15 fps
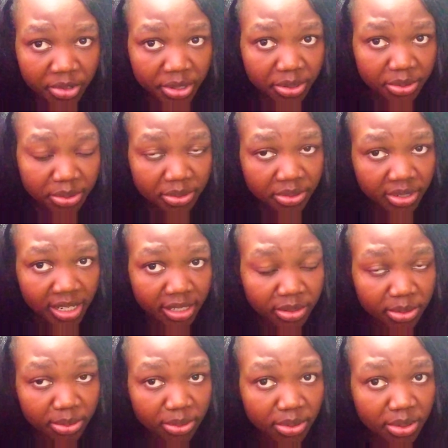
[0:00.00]
going to try
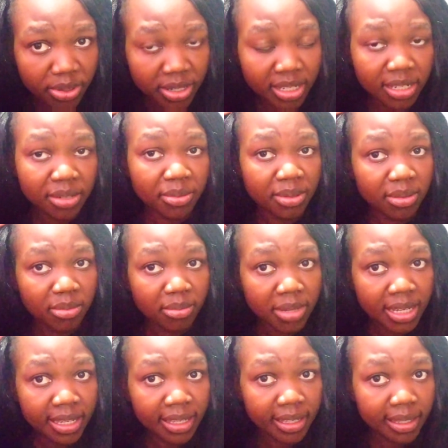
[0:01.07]
to go in with
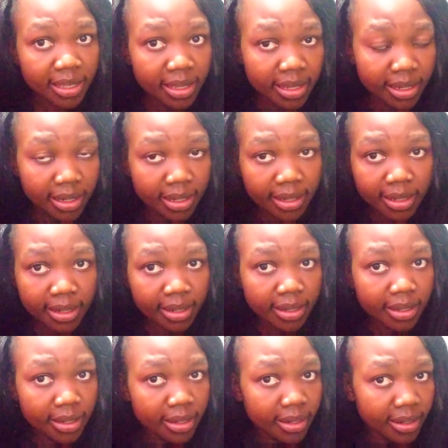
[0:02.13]
my
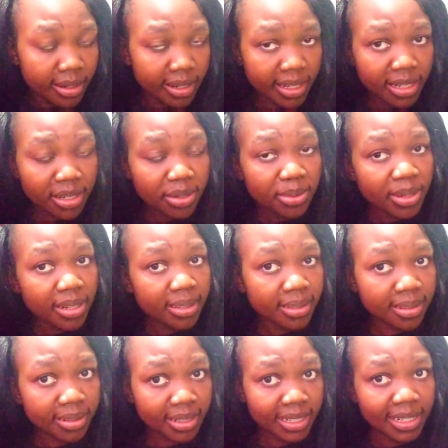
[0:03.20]
needle and
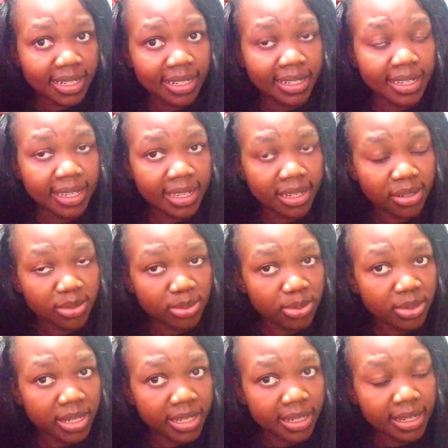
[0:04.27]
thread again so
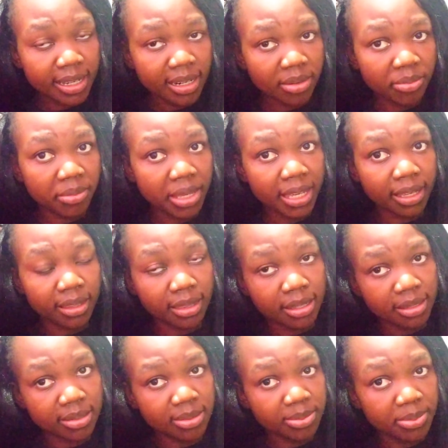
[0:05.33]
I can make
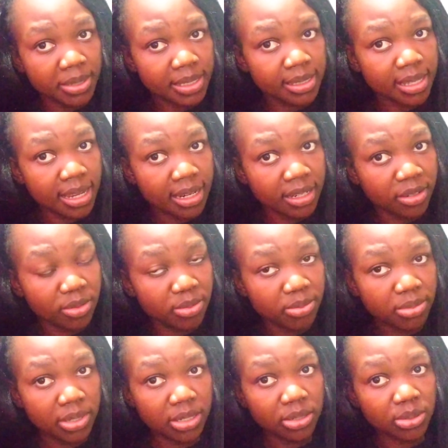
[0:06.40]
this space a little
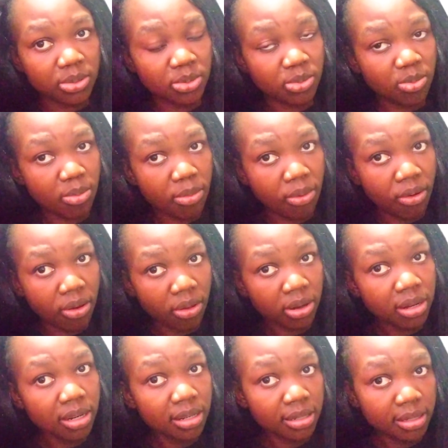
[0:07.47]
bit
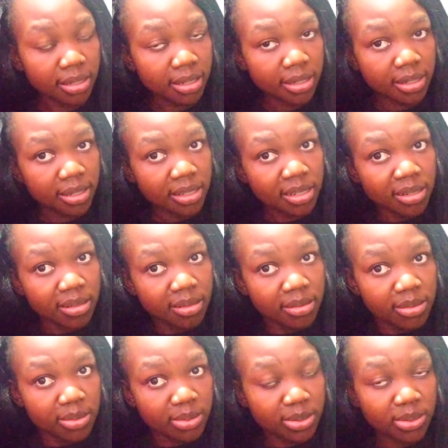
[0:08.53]
small.
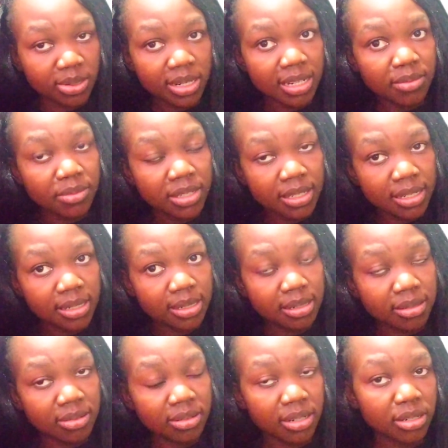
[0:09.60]
So let me
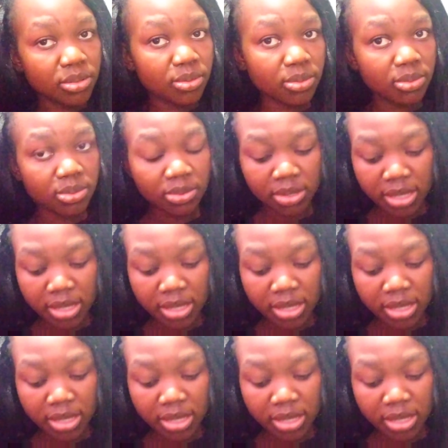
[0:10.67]
just try to do